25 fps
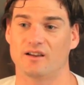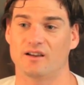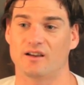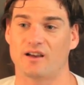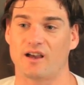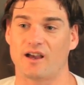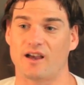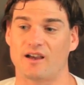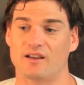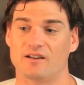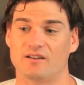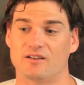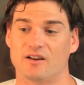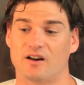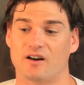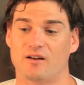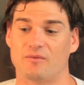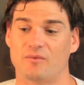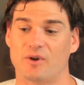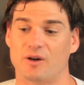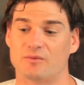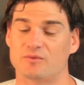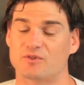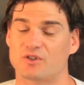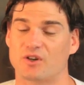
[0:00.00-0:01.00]
And
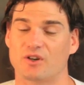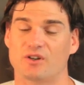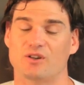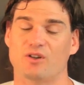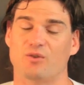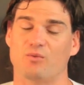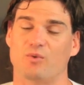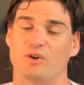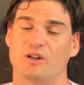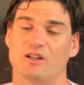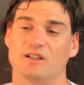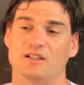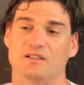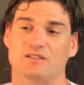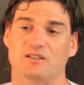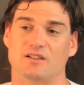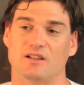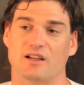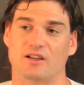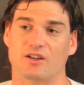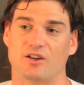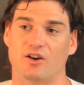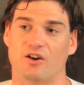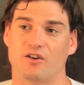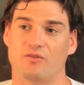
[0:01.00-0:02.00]
I'm totally willing to
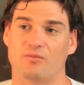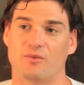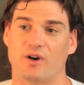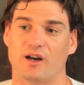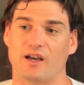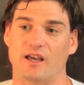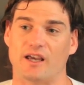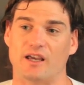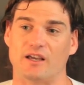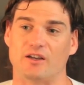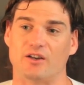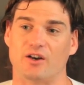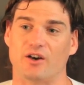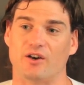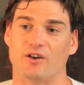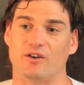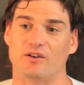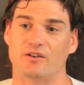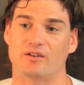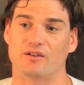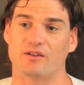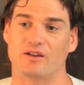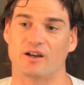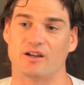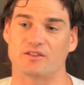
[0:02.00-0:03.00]
let go of my ego
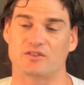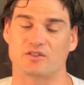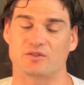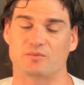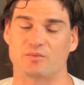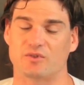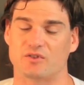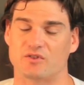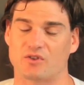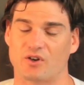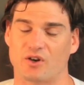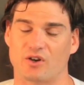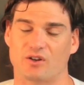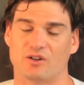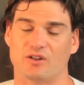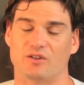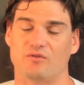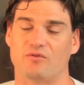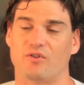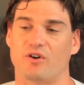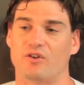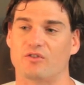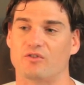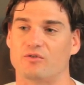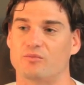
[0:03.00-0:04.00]
and just be totally
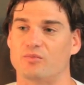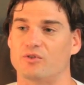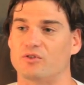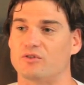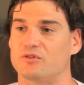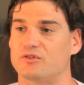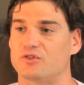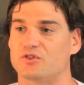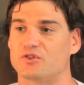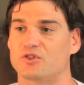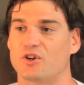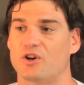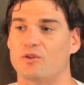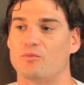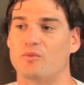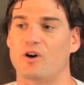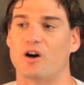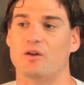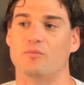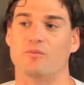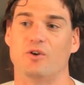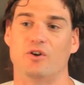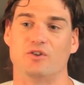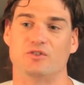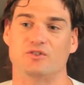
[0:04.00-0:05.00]
vulnerable and show my
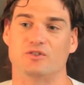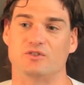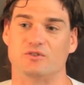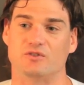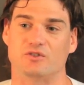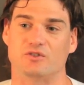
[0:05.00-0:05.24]
emotional